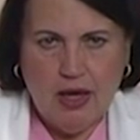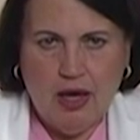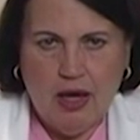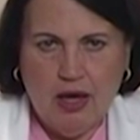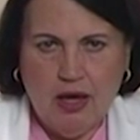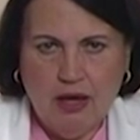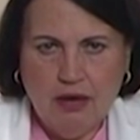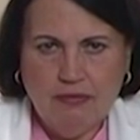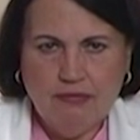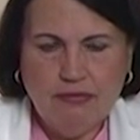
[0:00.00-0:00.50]

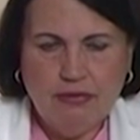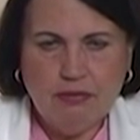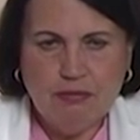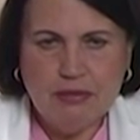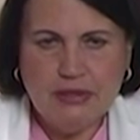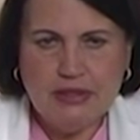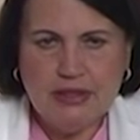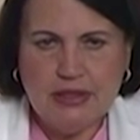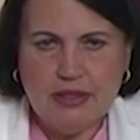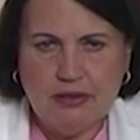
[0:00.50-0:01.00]
of the
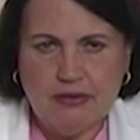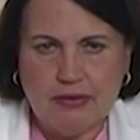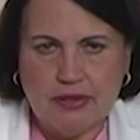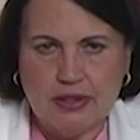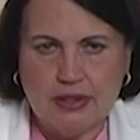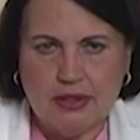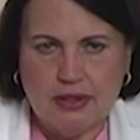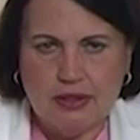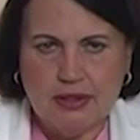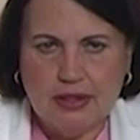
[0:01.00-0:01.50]

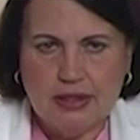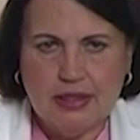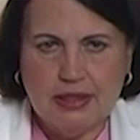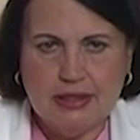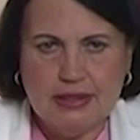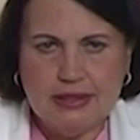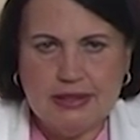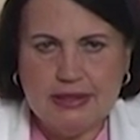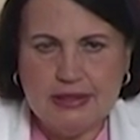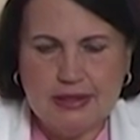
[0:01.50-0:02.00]
material
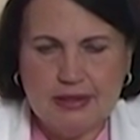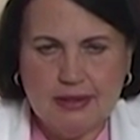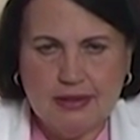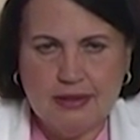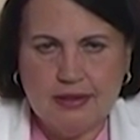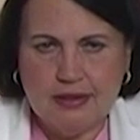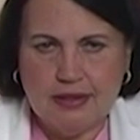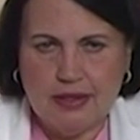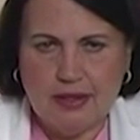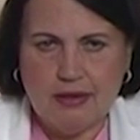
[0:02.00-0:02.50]
is still
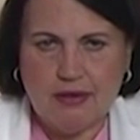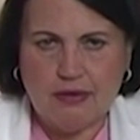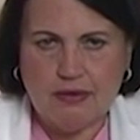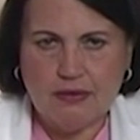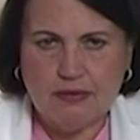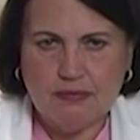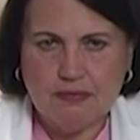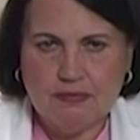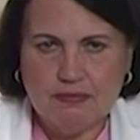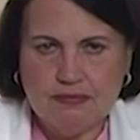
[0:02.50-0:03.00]
there.
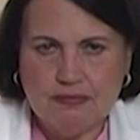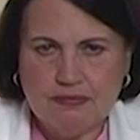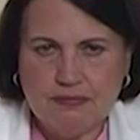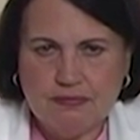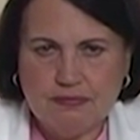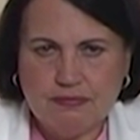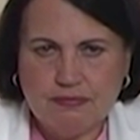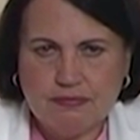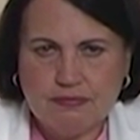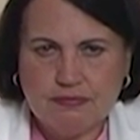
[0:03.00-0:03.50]

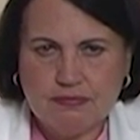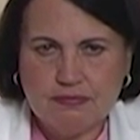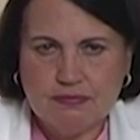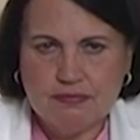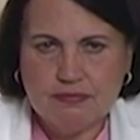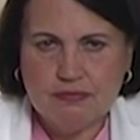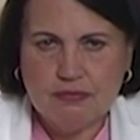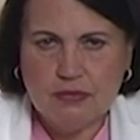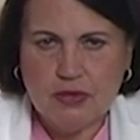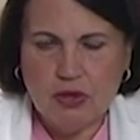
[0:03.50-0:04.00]

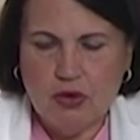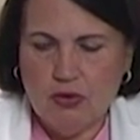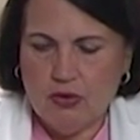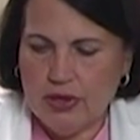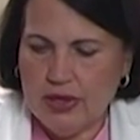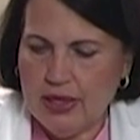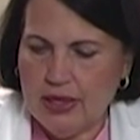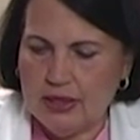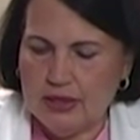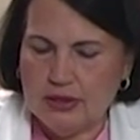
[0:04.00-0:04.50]

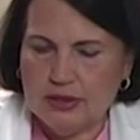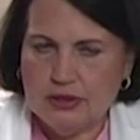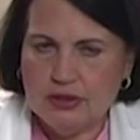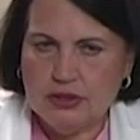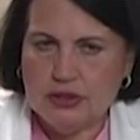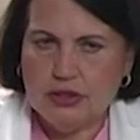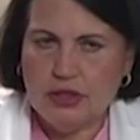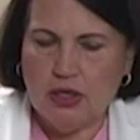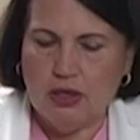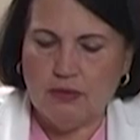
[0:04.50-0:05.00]
Okay,
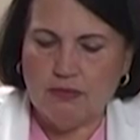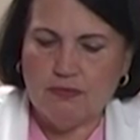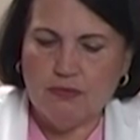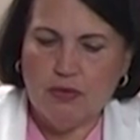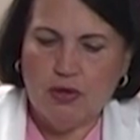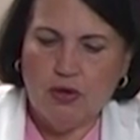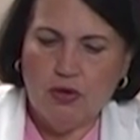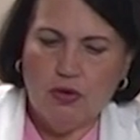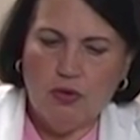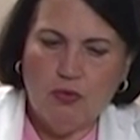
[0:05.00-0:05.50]
so
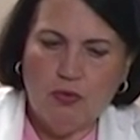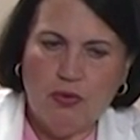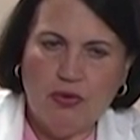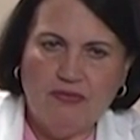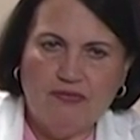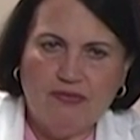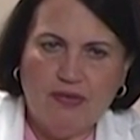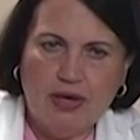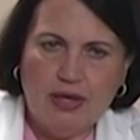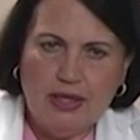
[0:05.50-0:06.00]
we
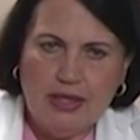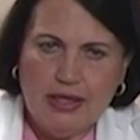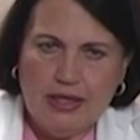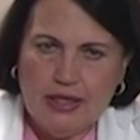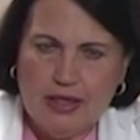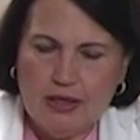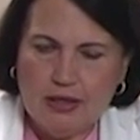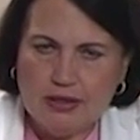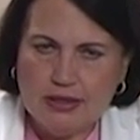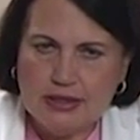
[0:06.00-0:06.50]
finally
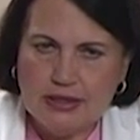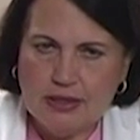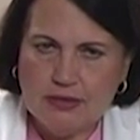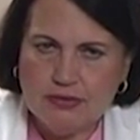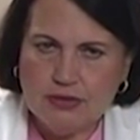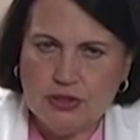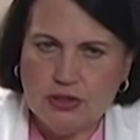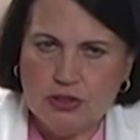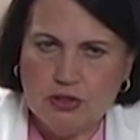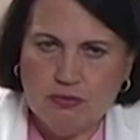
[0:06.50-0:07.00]
get
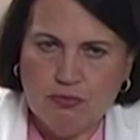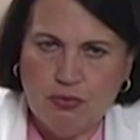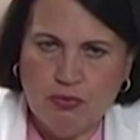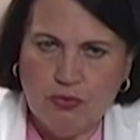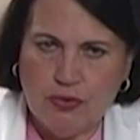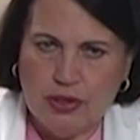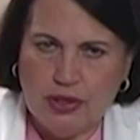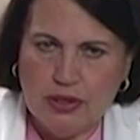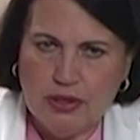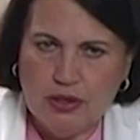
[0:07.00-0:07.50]
ourselves to the
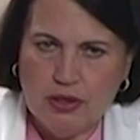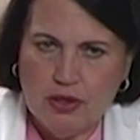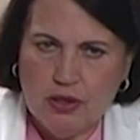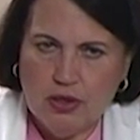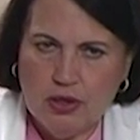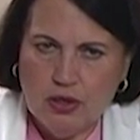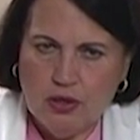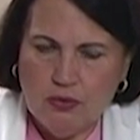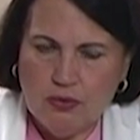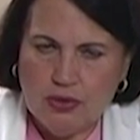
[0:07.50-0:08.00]
point
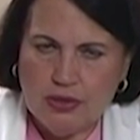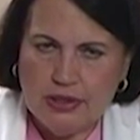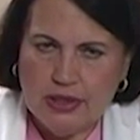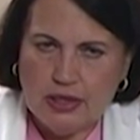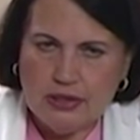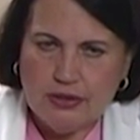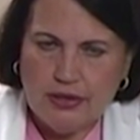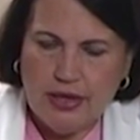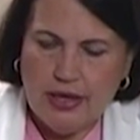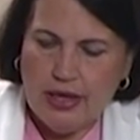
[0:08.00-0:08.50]
where
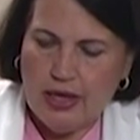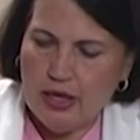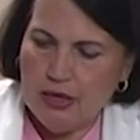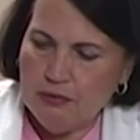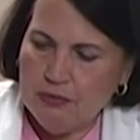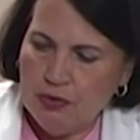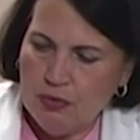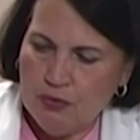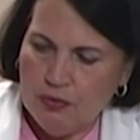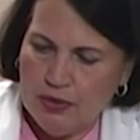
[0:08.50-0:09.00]
Doctor
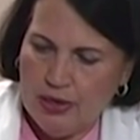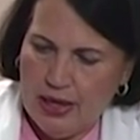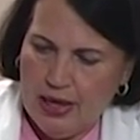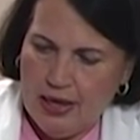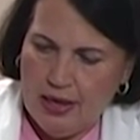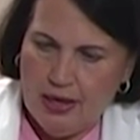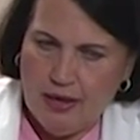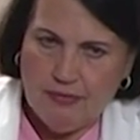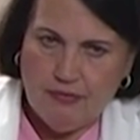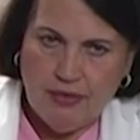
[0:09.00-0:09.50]
Hahnemann would
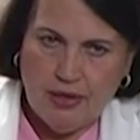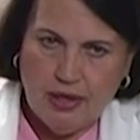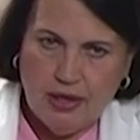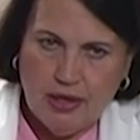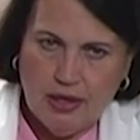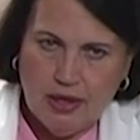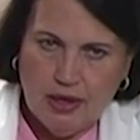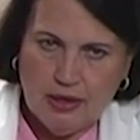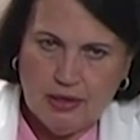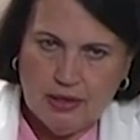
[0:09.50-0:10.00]
have
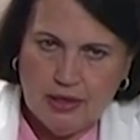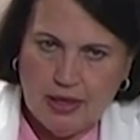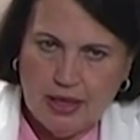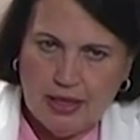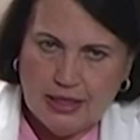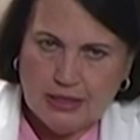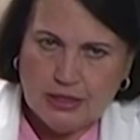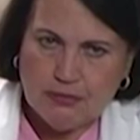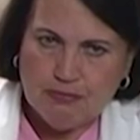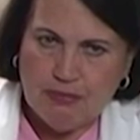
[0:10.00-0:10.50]
a
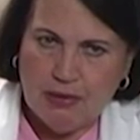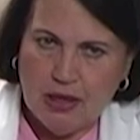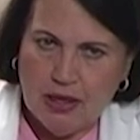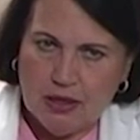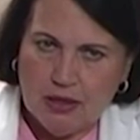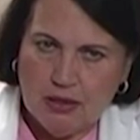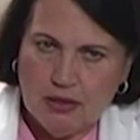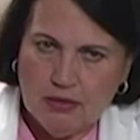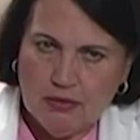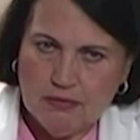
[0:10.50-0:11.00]
glass
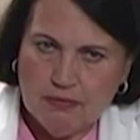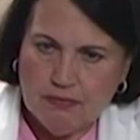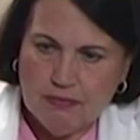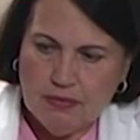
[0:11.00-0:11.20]
bottle,